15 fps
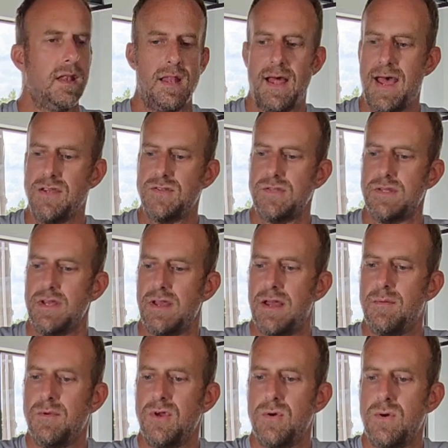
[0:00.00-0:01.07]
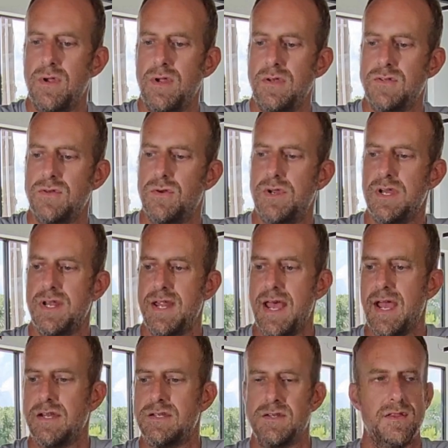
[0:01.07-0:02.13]
Lastly, I'm going to
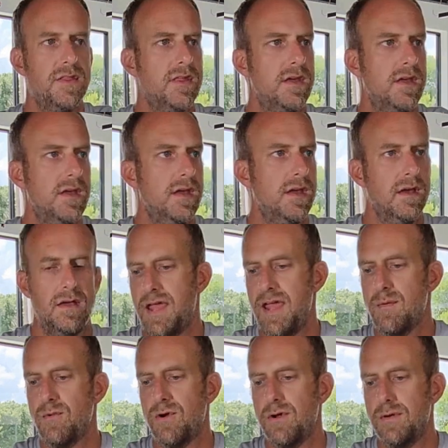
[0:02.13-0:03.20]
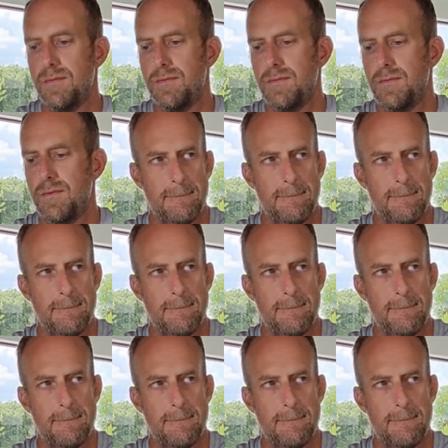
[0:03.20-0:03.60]
connect the camera.